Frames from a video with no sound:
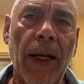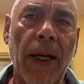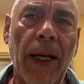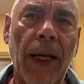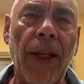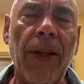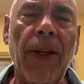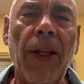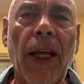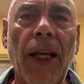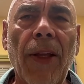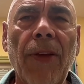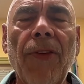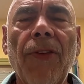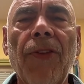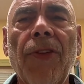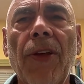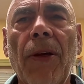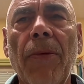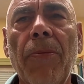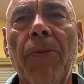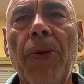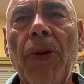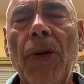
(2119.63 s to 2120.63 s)
in
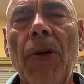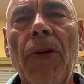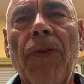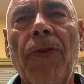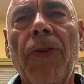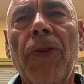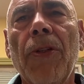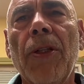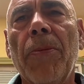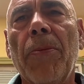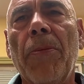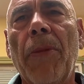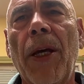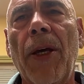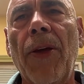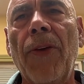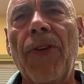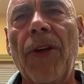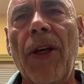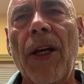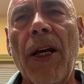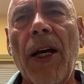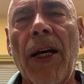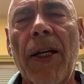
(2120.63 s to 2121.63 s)
some beautiful,
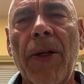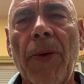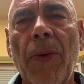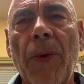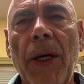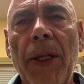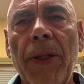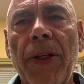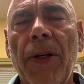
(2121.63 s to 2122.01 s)
amazing kind of way,